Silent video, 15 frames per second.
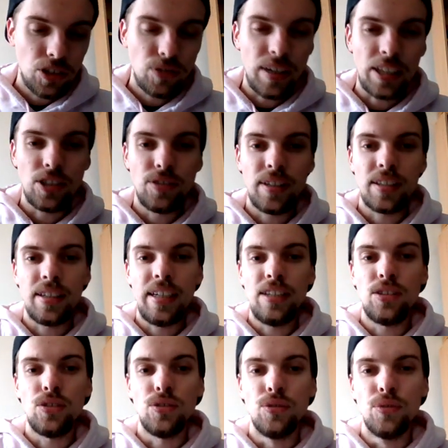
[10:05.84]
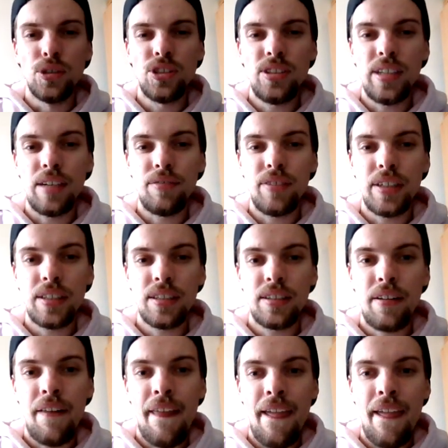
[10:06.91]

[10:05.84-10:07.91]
Striker Dragger into Rusty, I think.